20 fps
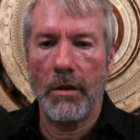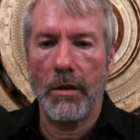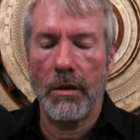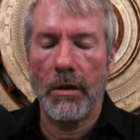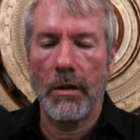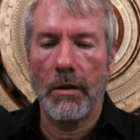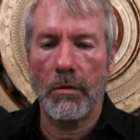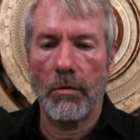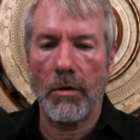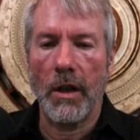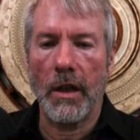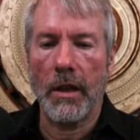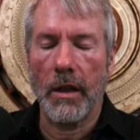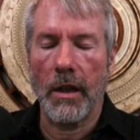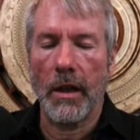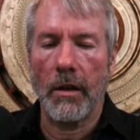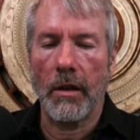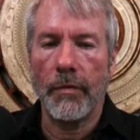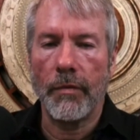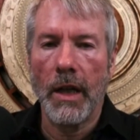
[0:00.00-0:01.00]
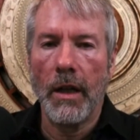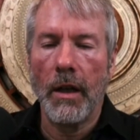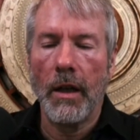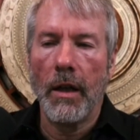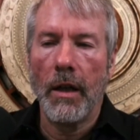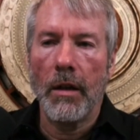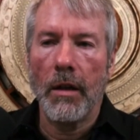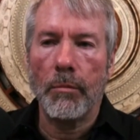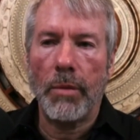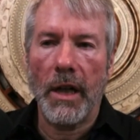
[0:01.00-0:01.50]
right now.
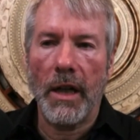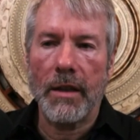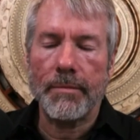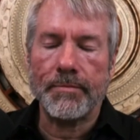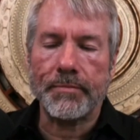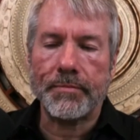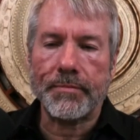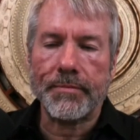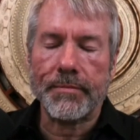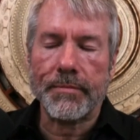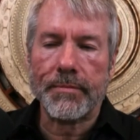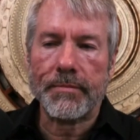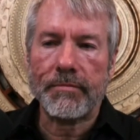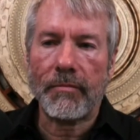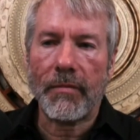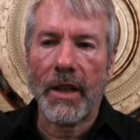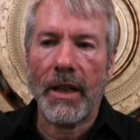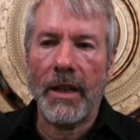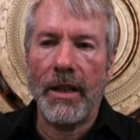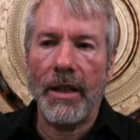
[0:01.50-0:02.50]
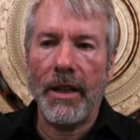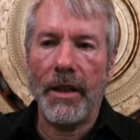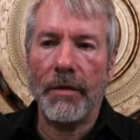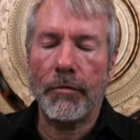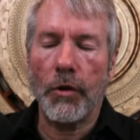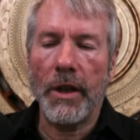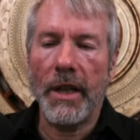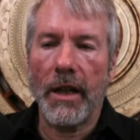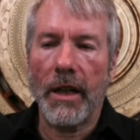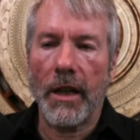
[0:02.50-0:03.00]
But if
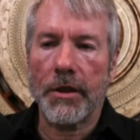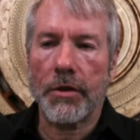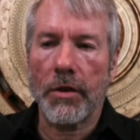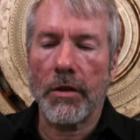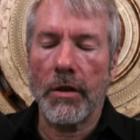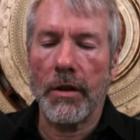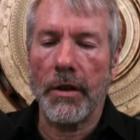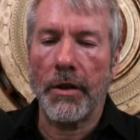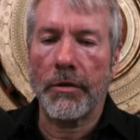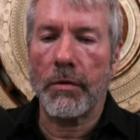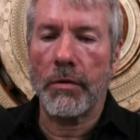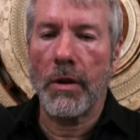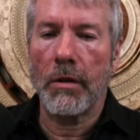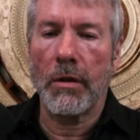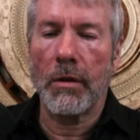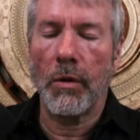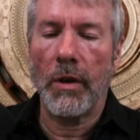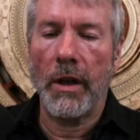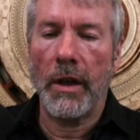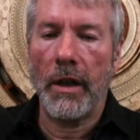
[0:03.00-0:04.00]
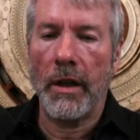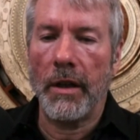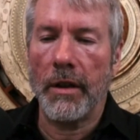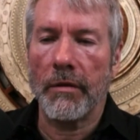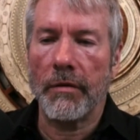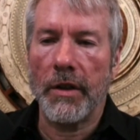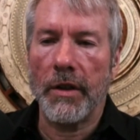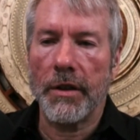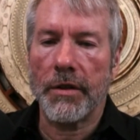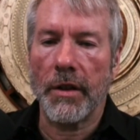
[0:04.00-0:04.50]
we actually throw away the
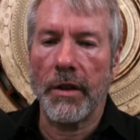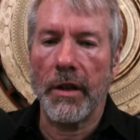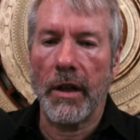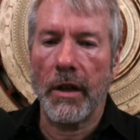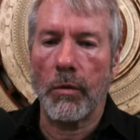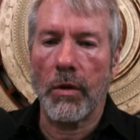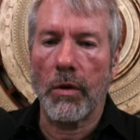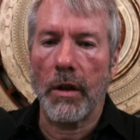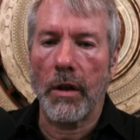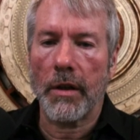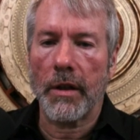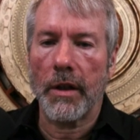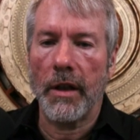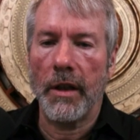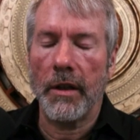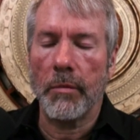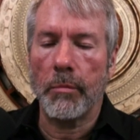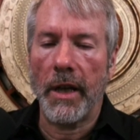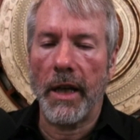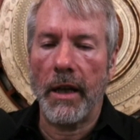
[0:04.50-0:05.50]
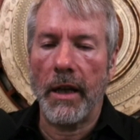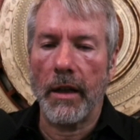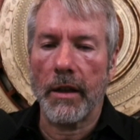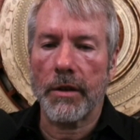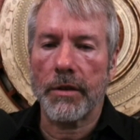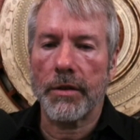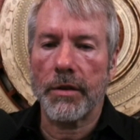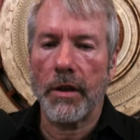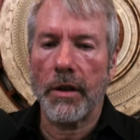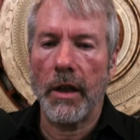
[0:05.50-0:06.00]
Visa network and the
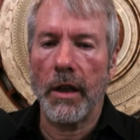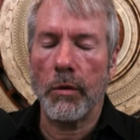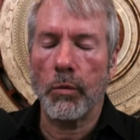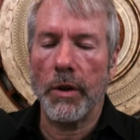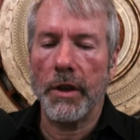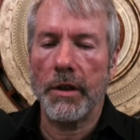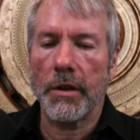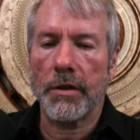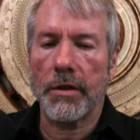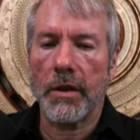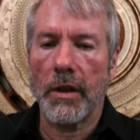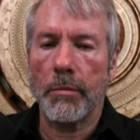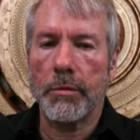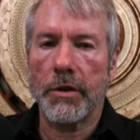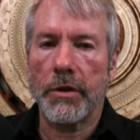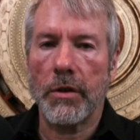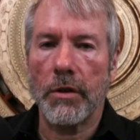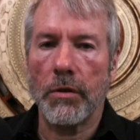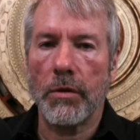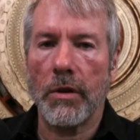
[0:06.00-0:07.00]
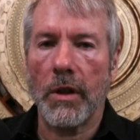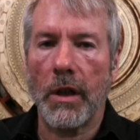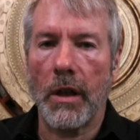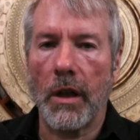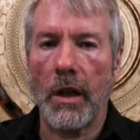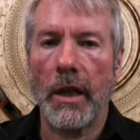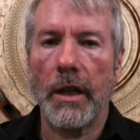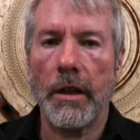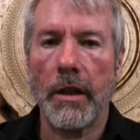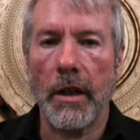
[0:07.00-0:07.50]
banks, and we just substitute a
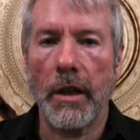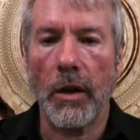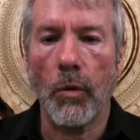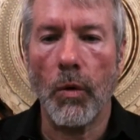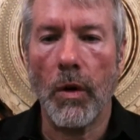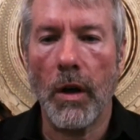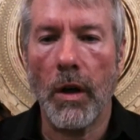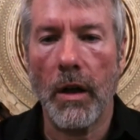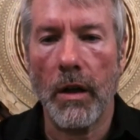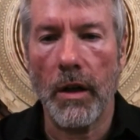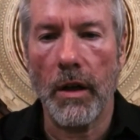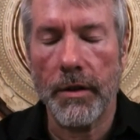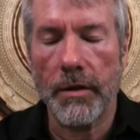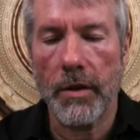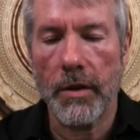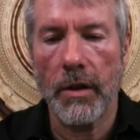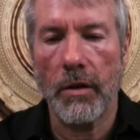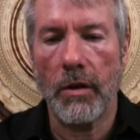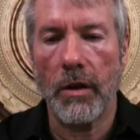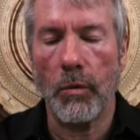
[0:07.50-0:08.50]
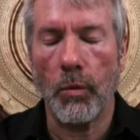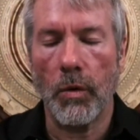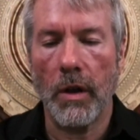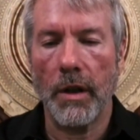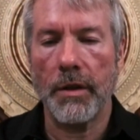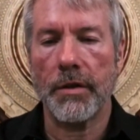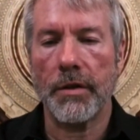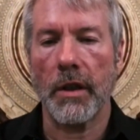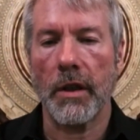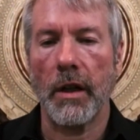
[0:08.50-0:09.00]
Lightning wallet on
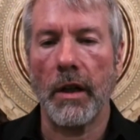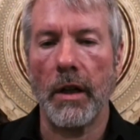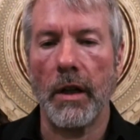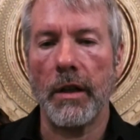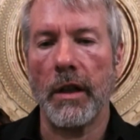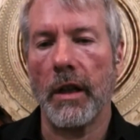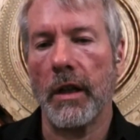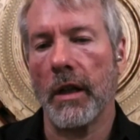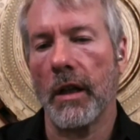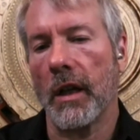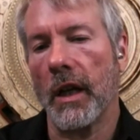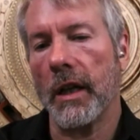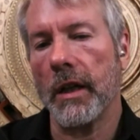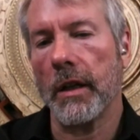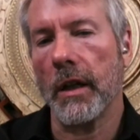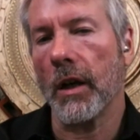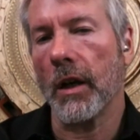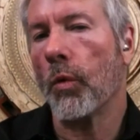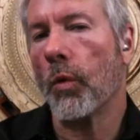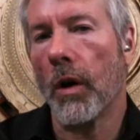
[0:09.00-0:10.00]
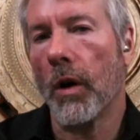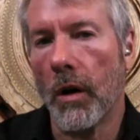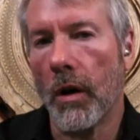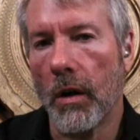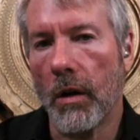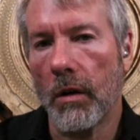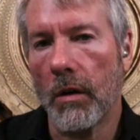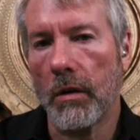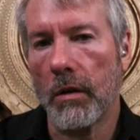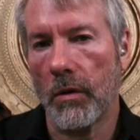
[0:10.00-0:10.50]
one side and a Lightning
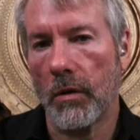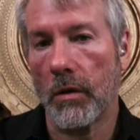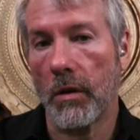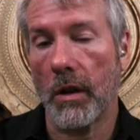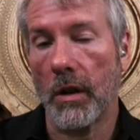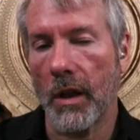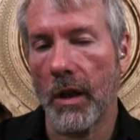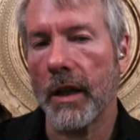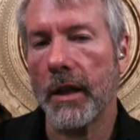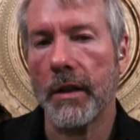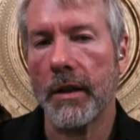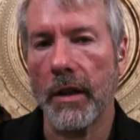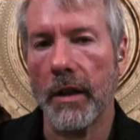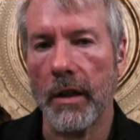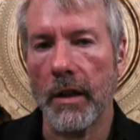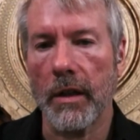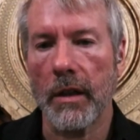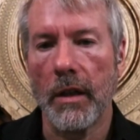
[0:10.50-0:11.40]
wall or a Lightning